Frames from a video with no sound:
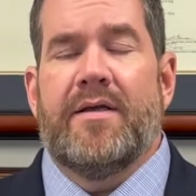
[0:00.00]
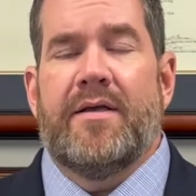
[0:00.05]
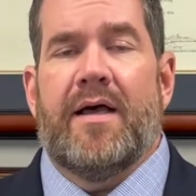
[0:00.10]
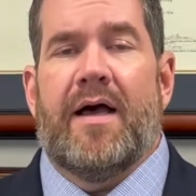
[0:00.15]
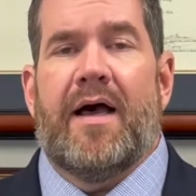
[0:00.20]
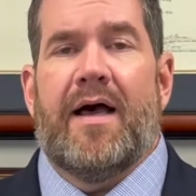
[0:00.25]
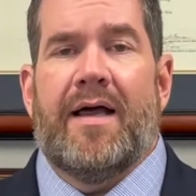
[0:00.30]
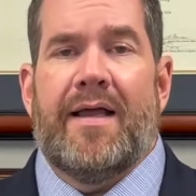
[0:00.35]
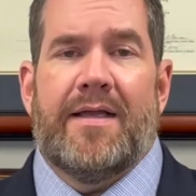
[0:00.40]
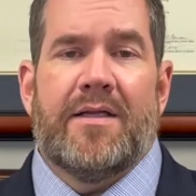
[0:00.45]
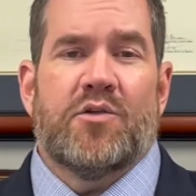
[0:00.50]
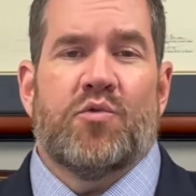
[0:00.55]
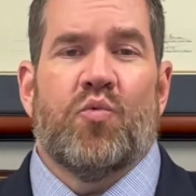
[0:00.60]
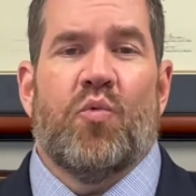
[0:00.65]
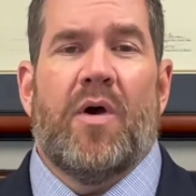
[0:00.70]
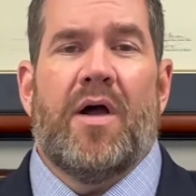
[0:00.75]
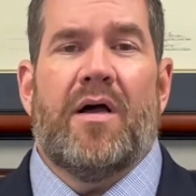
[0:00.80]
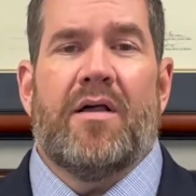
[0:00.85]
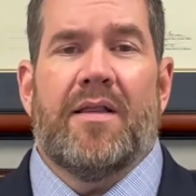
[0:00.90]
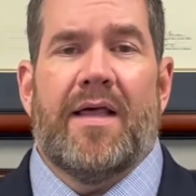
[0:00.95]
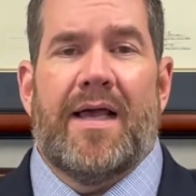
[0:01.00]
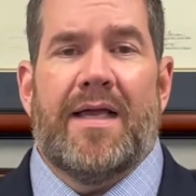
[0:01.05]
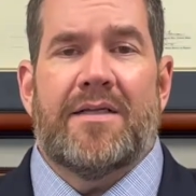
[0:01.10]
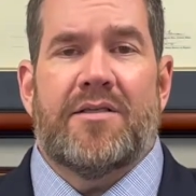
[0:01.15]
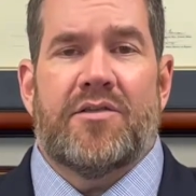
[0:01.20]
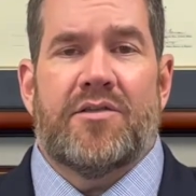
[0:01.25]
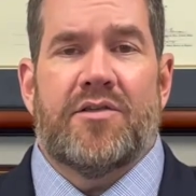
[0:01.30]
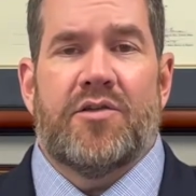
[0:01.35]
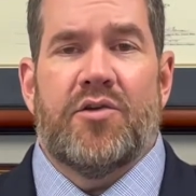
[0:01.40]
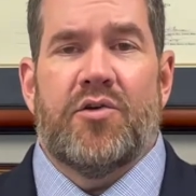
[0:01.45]
as well as
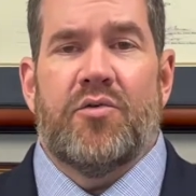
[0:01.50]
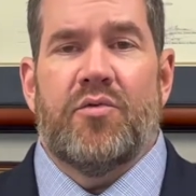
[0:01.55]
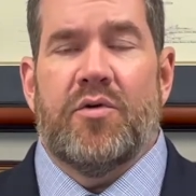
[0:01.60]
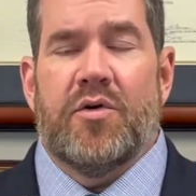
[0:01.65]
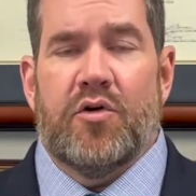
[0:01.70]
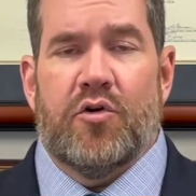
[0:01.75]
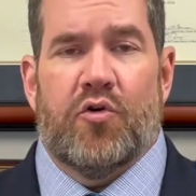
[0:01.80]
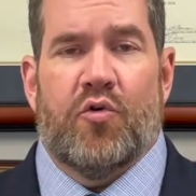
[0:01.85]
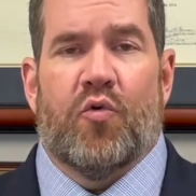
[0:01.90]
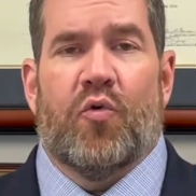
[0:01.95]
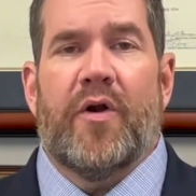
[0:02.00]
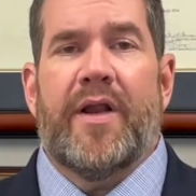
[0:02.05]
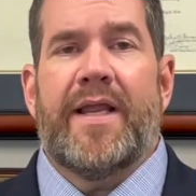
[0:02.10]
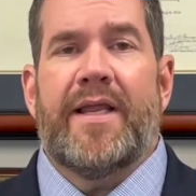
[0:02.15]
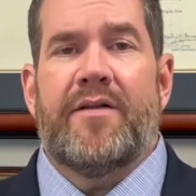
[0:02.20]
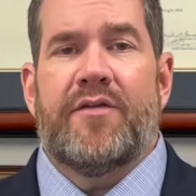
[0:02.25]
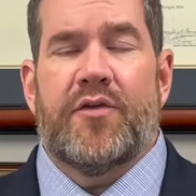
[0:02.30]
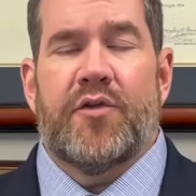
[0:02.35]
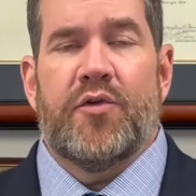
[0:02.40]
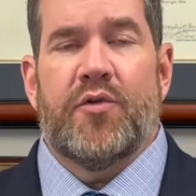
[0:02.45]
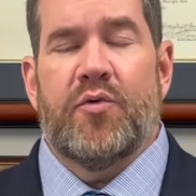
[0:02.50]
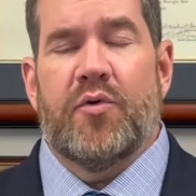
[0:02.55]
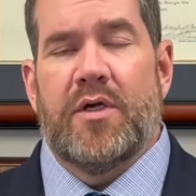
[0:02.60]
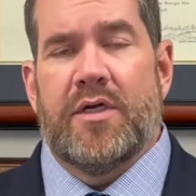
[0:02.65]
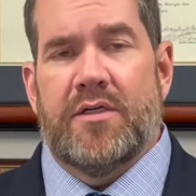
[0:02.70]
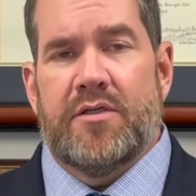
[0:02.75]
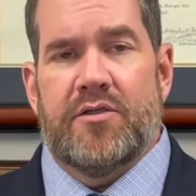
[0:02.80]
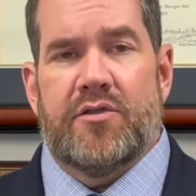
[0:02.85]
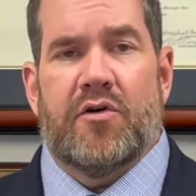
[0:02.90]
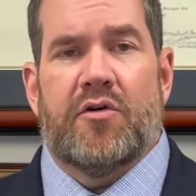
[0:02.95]
to agree to
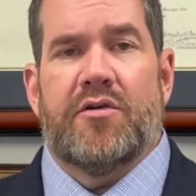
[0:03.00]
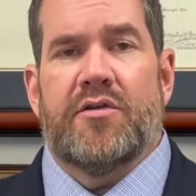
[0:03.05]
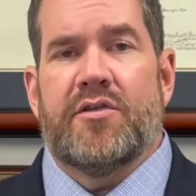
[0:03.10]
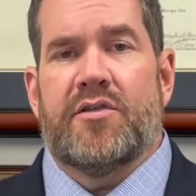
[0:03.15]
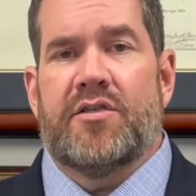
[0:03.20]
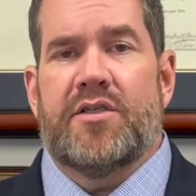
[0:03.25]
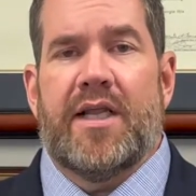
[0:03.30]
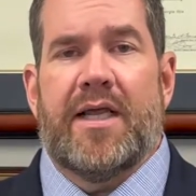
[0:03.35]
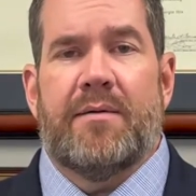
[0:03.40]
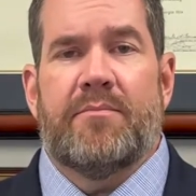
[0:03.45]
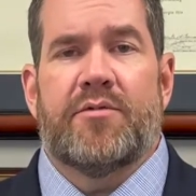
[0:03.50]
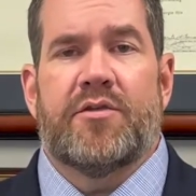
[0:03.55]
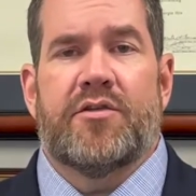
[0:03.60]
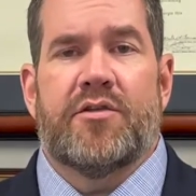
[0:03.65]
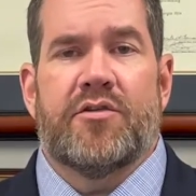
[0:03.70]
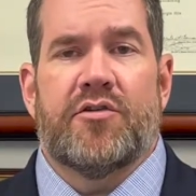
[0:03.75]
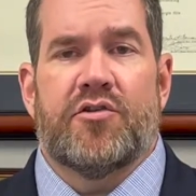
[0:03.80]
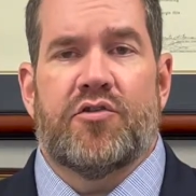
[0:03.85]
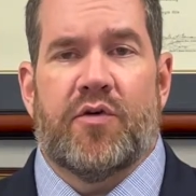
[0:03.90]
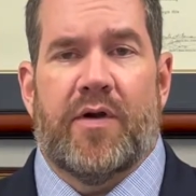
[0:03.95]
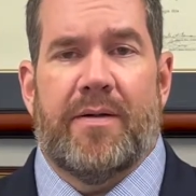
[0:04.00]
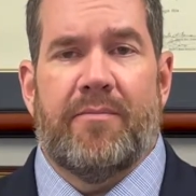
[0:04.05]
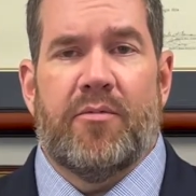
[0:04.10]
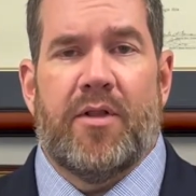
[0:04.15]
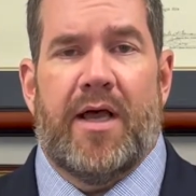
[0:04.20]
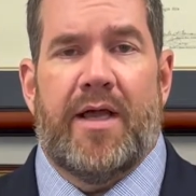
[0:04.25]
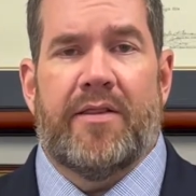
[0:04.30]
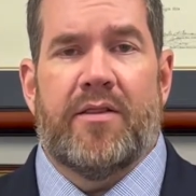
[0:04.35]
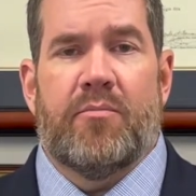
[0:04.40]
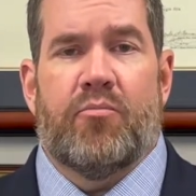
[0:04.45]
certain steps to
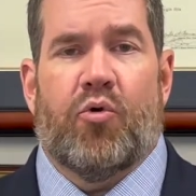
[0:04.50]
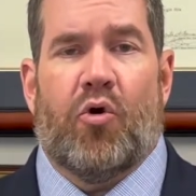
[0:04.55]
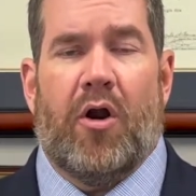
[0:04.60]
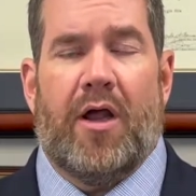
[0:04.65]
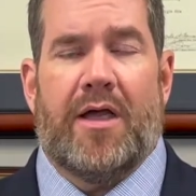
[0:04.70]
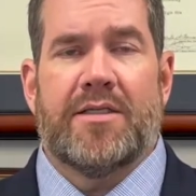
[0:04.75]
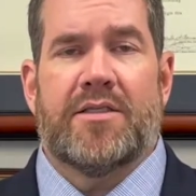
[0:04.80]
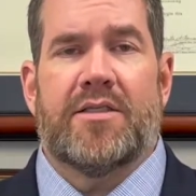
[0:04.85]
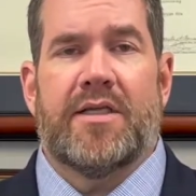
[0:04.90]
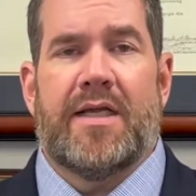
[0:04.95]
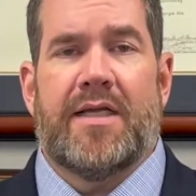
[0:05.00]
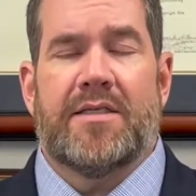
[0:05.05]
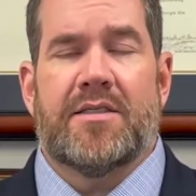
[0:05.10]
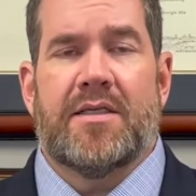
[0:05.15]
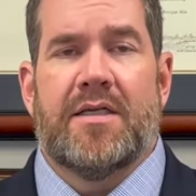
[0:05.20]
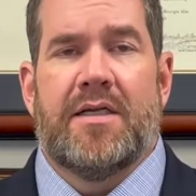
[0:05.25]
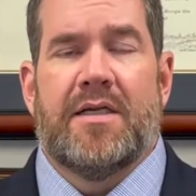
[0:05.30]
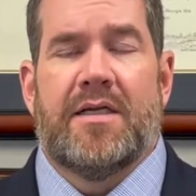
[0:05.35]
streamline the process.